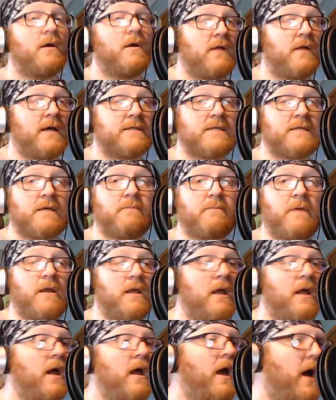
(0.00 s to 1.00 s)
Classic
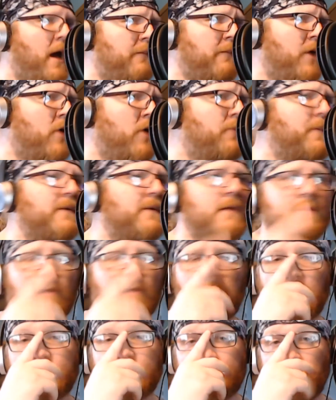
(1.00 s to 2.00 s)
Mini, I'm hoping that the
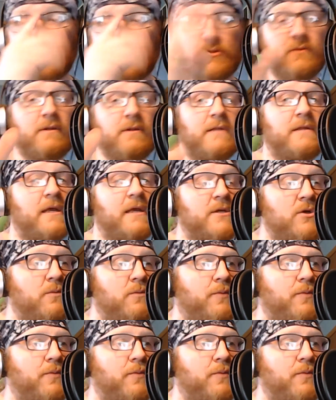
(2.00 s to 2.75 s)
next console that they do